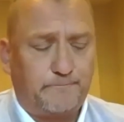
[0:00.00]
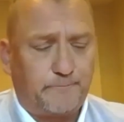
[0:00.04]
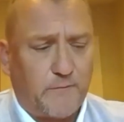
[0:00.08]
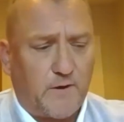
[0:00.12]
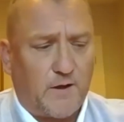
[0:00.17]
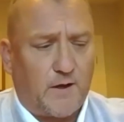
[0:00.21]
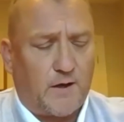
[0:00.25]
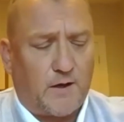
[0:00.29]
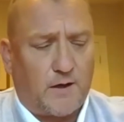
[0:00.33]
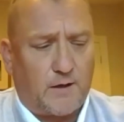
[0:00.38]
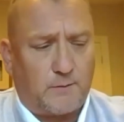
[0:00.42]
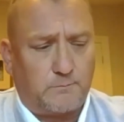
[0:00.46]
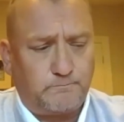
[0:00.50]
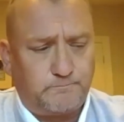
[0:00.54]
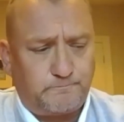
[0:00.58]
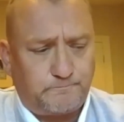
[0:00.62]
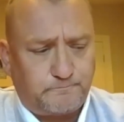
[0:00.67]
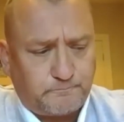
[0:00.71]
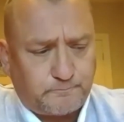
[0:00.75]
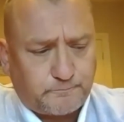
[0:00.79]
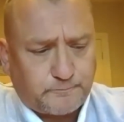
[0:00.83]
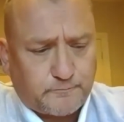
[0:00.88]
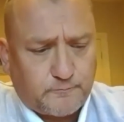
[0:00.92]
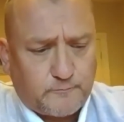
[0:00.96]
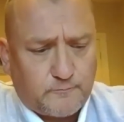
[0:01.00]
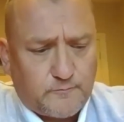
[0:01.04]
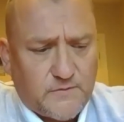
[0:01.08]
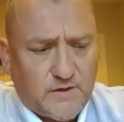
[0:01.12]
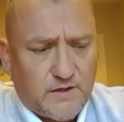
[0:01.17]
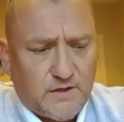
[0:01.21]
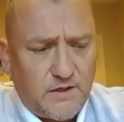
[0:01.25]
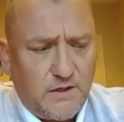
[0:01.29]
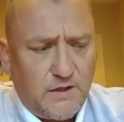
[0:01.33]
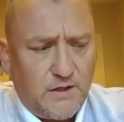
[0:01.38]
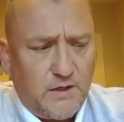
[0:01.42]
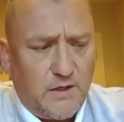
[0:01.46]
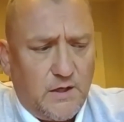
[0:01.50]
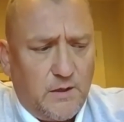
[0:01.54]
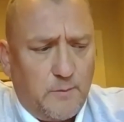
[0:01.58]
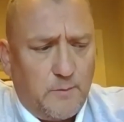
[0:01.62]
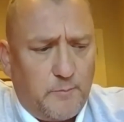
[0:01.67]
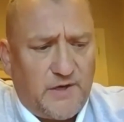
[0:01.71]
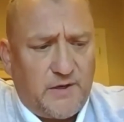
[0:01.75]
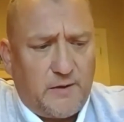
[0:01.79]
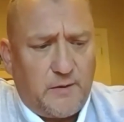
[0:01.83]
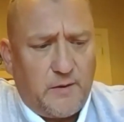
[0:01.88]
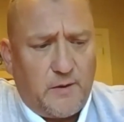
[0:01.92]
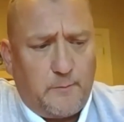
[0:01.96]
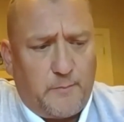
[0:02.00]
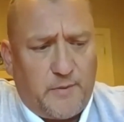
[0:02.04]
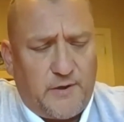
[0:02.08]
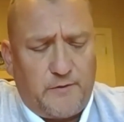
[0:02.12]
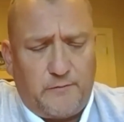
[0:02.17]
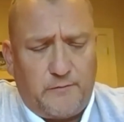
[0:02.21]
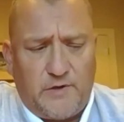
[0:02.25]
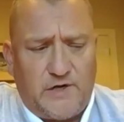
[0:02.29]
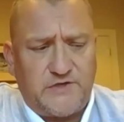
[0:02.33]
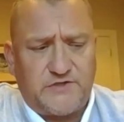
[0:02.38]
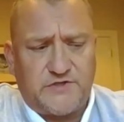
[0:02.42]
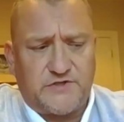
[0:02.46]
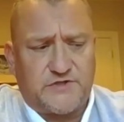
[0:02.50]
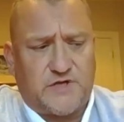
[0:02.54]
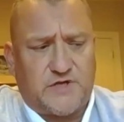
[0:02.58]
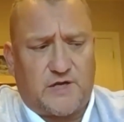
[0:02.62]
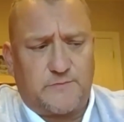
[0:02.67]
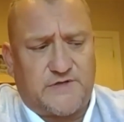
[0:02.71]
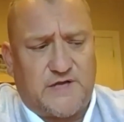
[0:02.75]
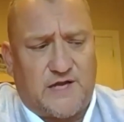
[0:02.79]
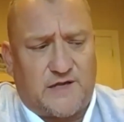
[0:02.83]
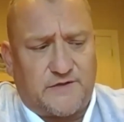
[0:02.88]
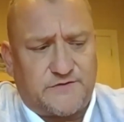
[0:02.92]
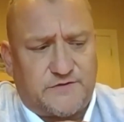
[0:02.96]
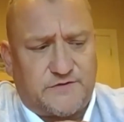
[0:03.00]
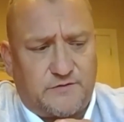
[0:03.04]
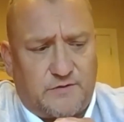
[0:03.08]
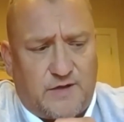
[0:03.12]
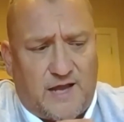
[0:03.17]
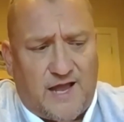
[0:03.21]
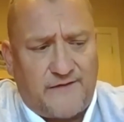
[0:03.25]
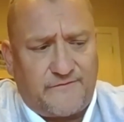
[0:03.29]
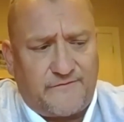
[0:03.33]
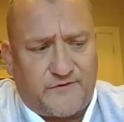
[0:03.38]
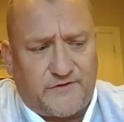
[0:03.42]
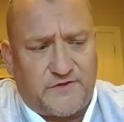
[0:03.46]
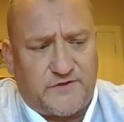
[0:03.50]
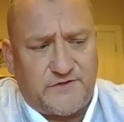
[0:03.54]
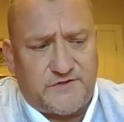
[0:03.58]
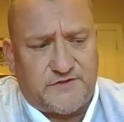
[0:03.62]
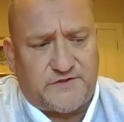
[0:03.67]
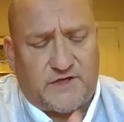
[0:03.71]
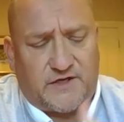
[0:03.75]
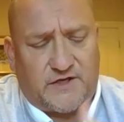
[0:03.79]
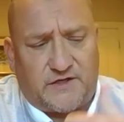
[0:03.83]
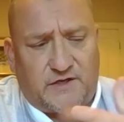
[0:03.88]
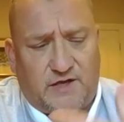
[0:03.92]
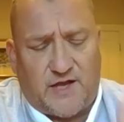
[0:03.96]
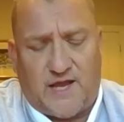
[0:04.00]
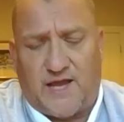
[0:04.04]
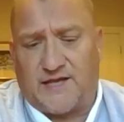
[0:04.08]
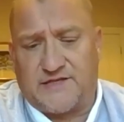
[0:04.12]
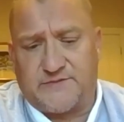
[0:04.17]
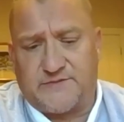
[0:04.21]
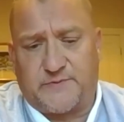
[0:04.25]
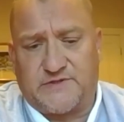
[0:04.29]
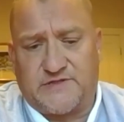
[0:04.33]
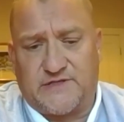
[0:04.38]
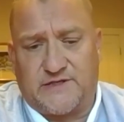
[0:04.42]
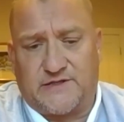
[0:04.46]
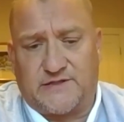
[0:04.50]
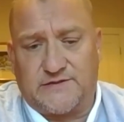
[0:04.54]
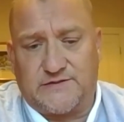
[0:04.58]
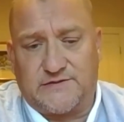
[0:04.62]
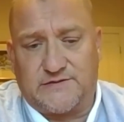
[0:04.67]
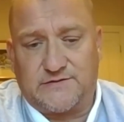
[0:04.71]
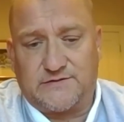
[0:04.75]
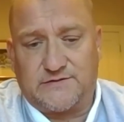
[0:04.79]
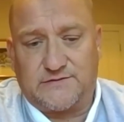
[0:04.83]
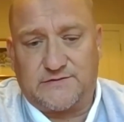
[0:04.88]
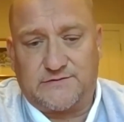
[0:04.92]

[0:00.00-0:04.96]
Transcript: But it really just comes down to evidencing expertise.